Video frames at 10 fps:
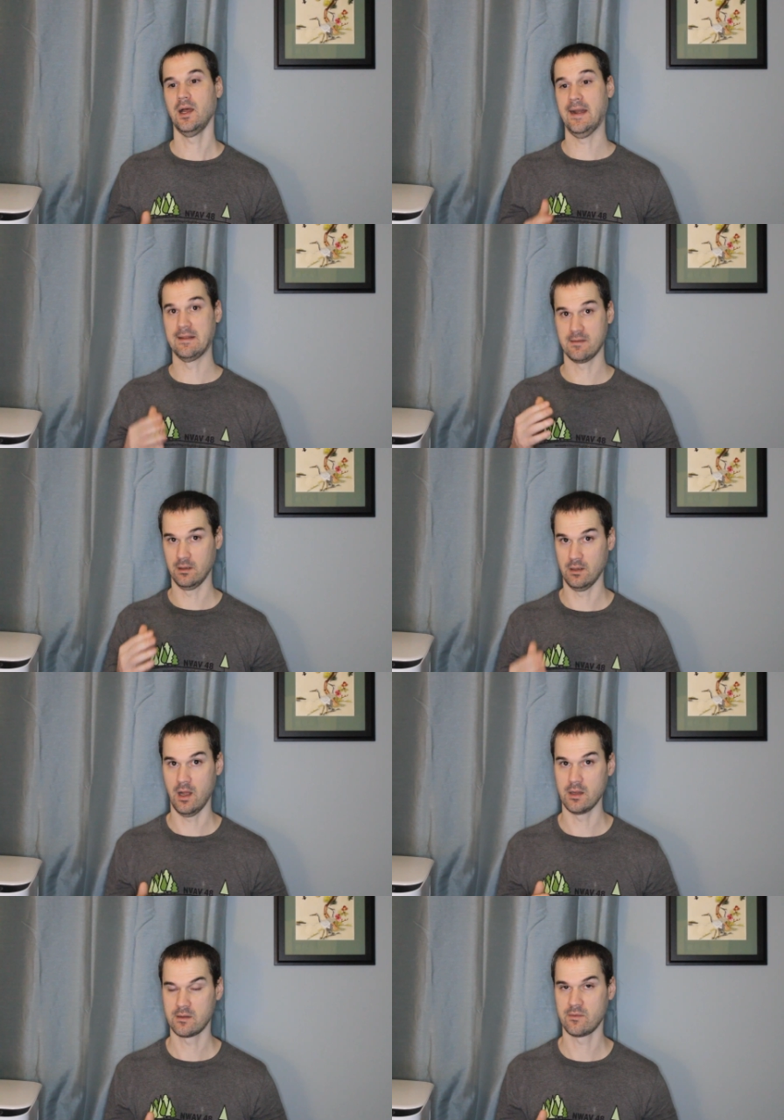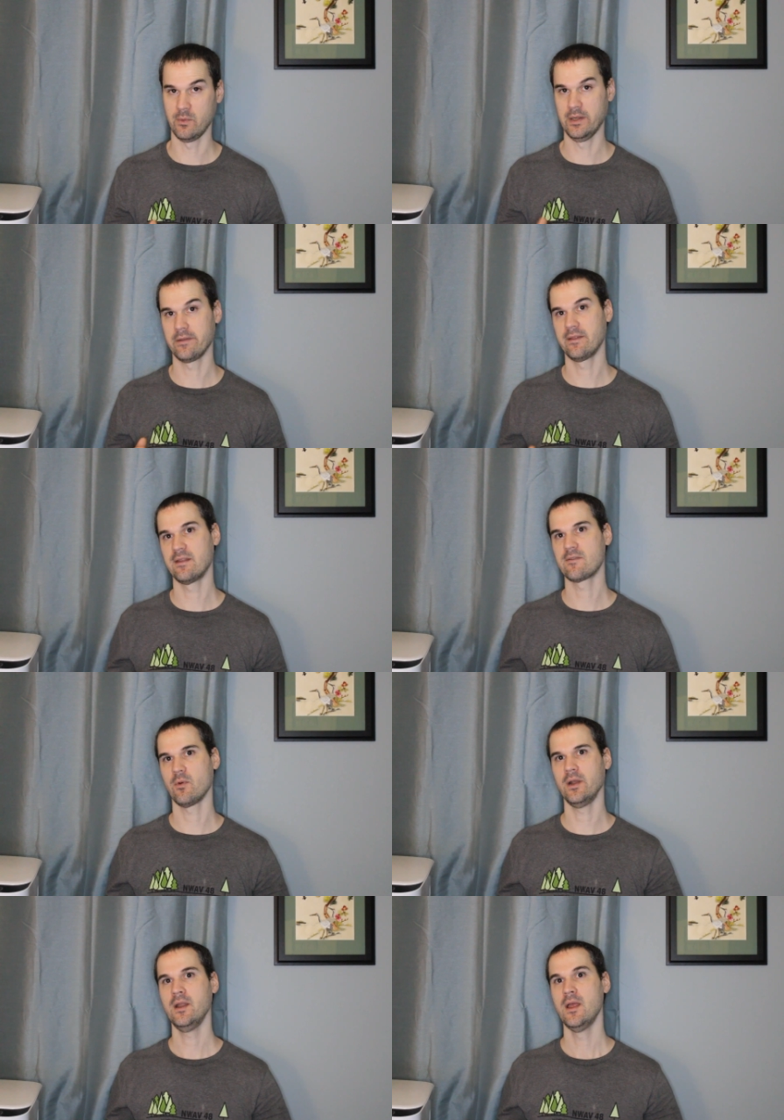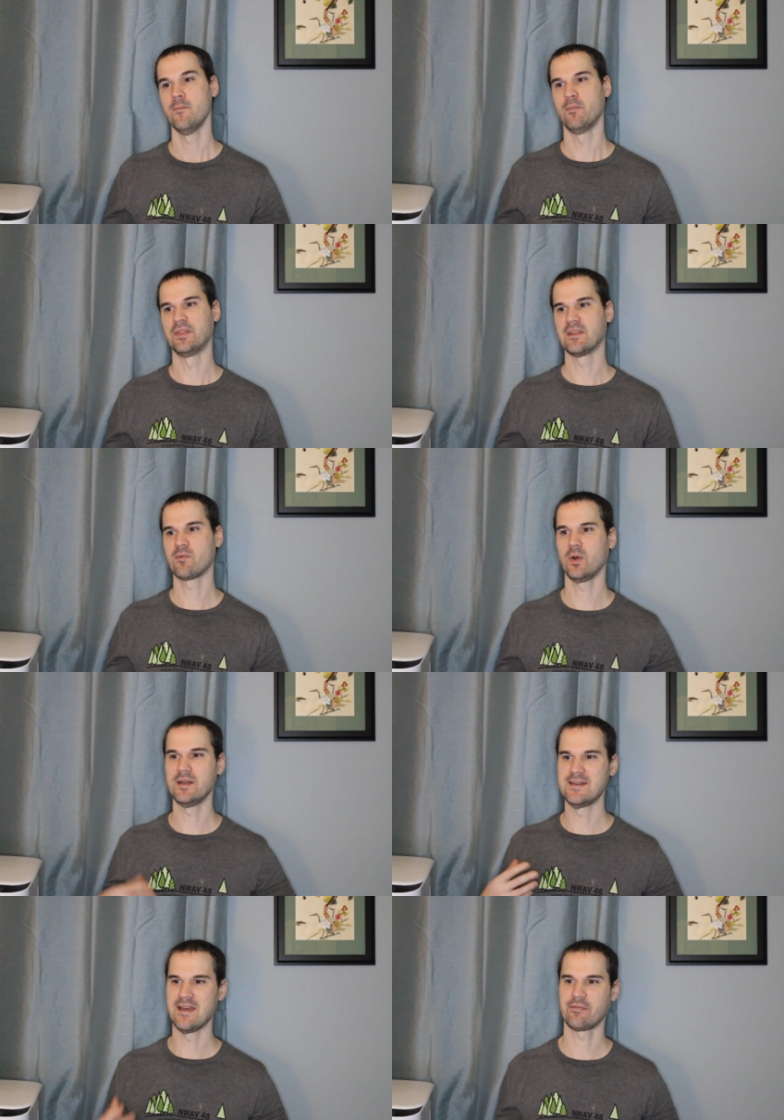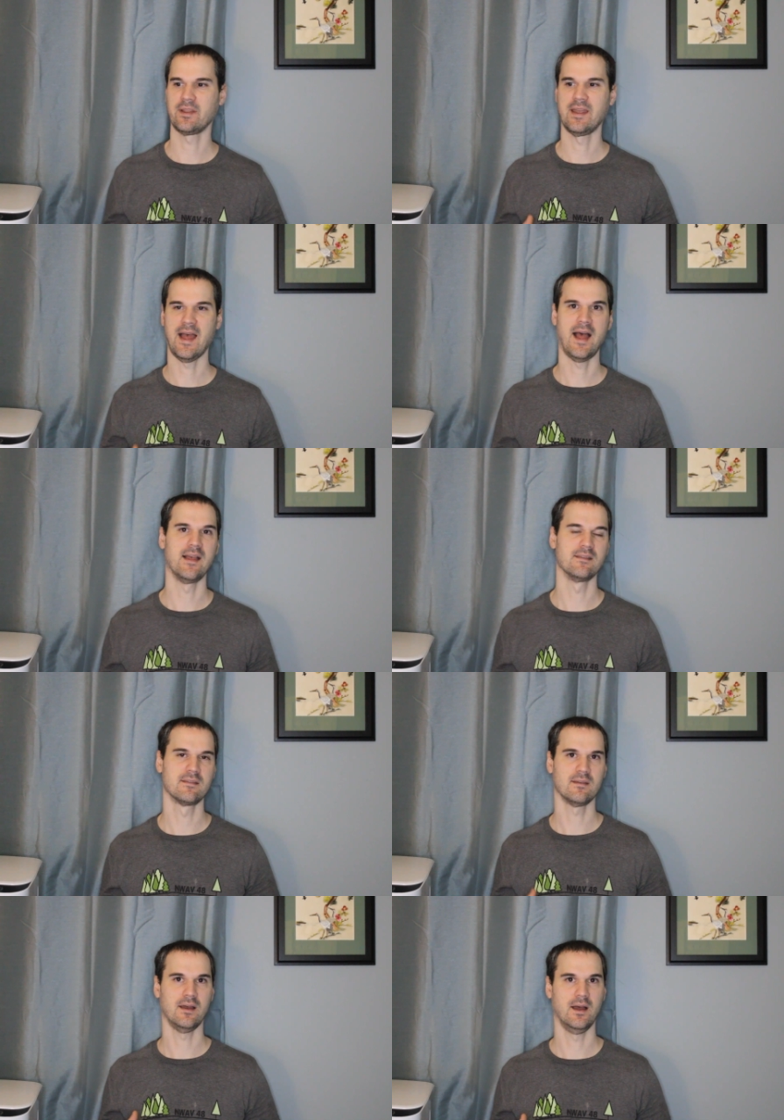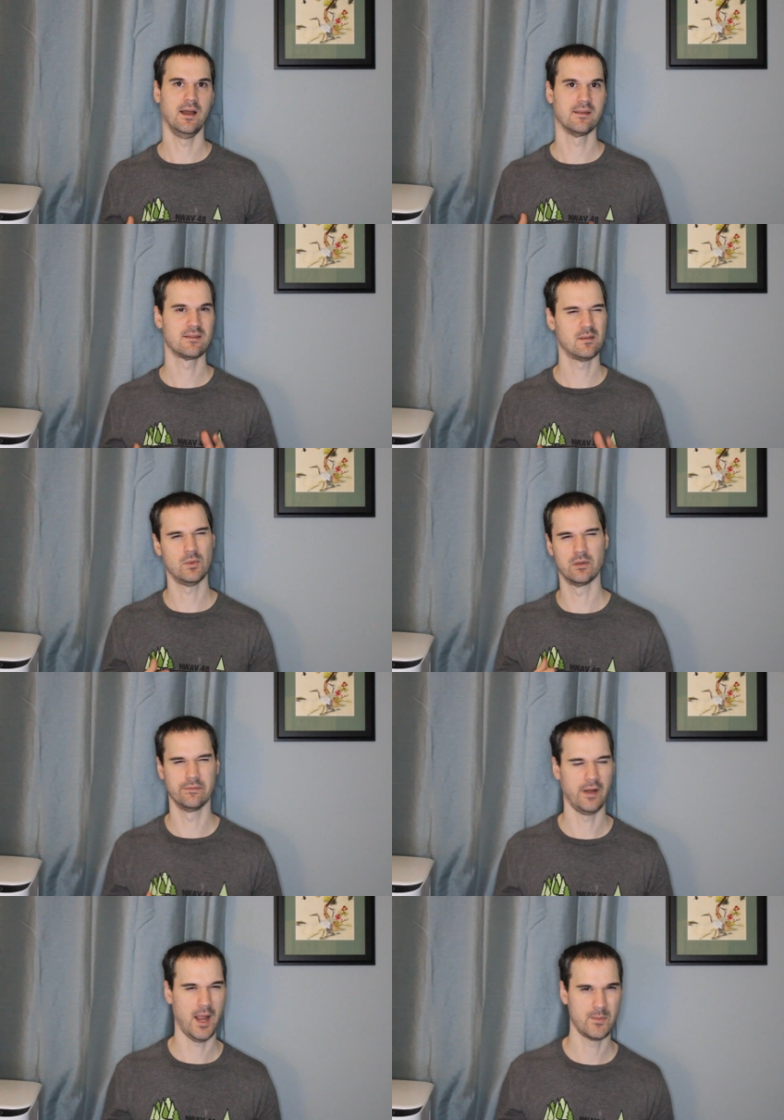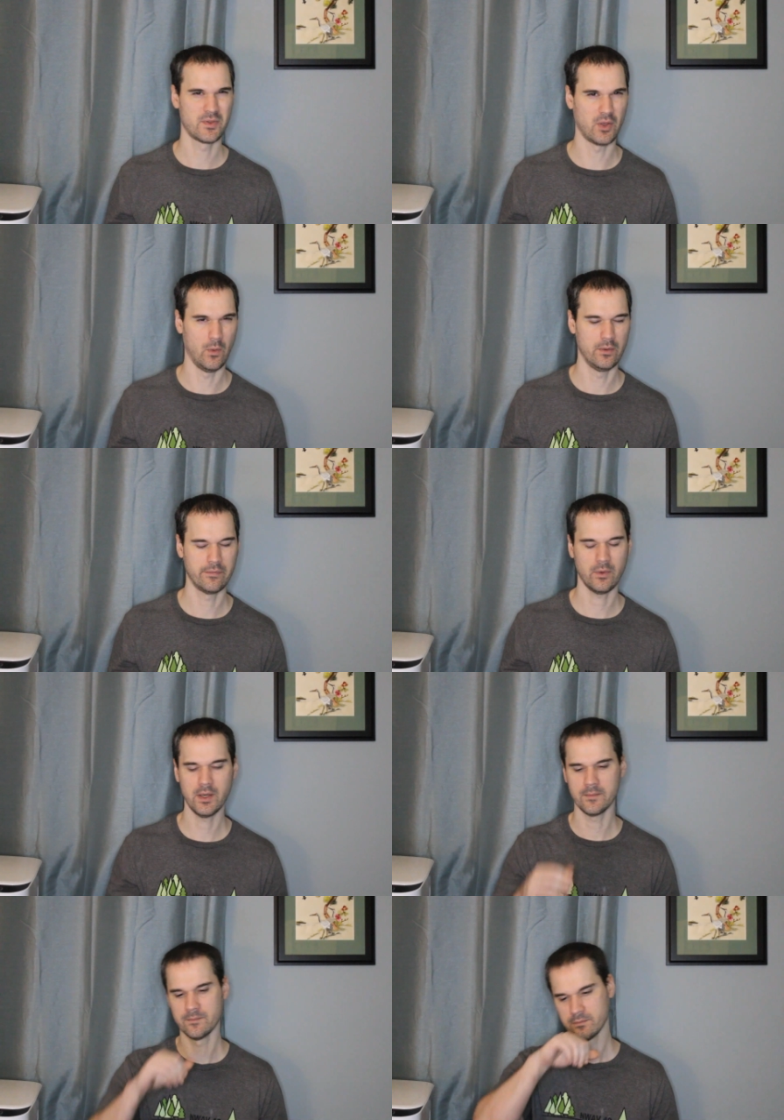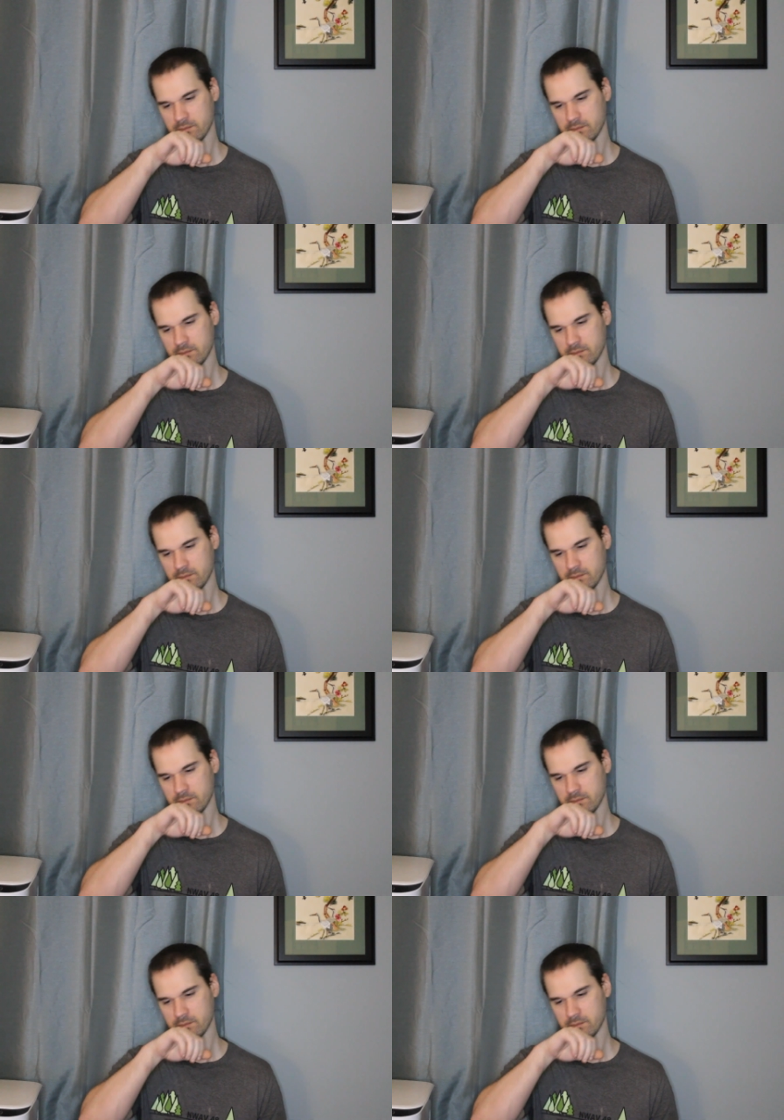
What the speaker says: And it's a lot sweeter than this one, but this one definitely has similar vibes going for it.